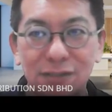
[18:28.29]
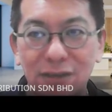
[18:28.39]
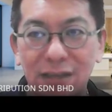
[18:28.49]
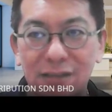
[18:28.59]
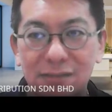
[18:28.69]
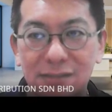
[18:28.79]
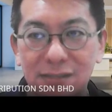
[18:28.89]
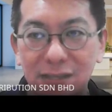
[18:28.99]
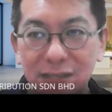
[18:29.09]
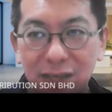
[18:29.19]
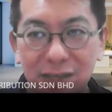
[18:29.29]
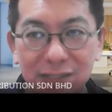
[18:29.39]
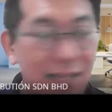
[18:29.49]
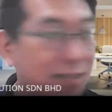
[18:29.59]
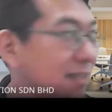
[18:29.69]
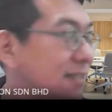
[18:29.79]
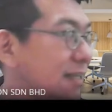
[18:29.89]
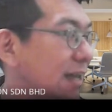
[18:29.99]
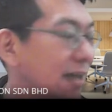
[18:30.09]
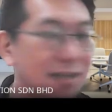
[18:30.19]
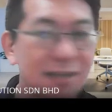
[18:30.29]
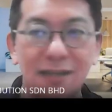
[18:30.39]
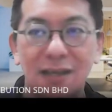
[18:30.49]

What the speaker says: you can see the status here.